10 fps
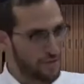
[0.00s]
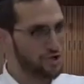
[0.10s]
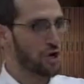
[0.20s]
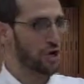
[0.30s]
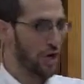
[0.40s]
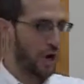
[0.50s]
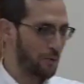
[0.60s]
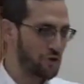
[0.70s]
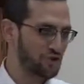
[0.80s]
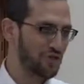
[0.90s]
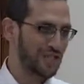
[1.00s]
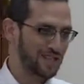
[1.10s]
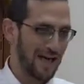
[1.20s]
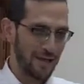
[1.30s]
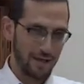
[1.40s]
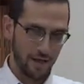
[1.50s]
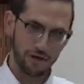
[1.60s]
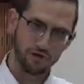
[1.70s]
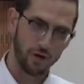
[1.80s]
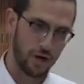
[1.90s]
the Shulchan Aruch, we usually say the Daled
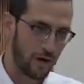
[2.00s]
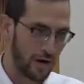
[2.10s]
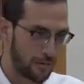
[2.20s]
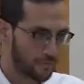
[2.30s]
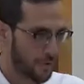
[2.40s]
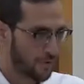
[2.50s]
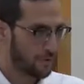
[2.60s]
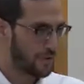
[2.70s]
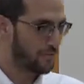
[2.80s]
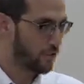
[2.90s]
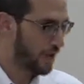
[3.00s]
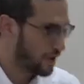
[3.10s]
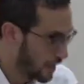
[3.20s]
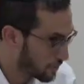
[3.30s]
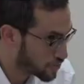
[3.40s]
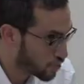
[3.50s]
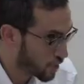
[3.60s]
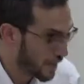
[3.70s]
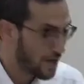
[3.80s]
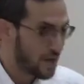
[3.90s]
Chalkei Shulchan Aruch, or the 4 Chalakim of the
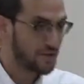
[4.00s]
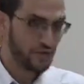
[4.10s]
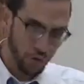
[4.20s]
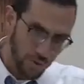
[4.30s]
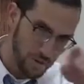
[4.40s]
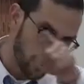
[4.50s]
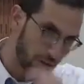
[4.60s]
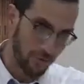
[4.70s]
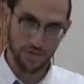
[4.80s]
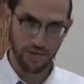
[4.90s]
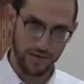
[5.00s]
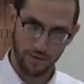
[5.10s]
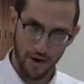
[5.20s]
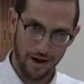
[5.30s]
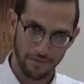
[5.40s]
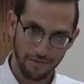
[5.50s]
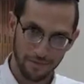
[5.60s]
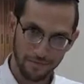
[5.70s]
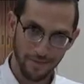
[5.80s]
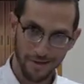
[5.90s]
Shulchan Aruch. The Torah is the one that really should get the credit.
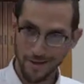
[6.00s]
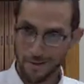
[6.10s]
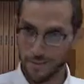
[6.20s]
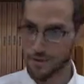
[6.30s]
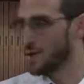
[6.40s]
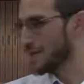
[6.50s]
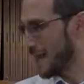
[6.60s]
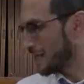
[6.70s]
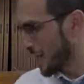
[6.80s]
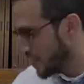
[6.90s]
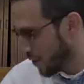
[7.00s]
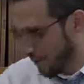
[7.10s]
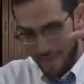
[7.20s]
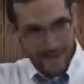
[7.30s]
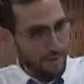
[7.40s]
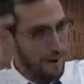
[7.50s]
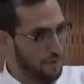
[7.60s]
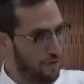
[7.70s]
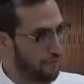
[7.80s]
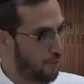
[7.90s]
We call it he's the one that came up
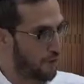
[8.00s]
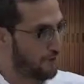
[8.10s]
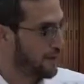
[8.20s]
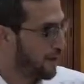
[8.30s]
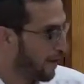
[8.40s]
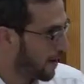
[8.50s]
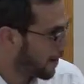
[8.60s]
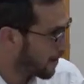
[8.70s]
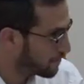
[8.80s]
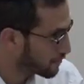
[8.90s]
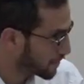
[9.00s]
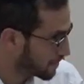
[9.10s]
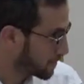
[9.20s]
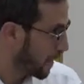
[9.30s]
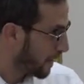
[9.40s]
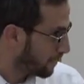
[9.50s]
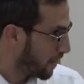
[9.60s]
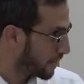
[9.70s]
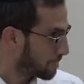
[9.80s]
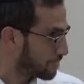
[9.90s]
with the 4
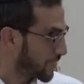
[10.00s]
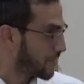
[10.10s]
Chalakim.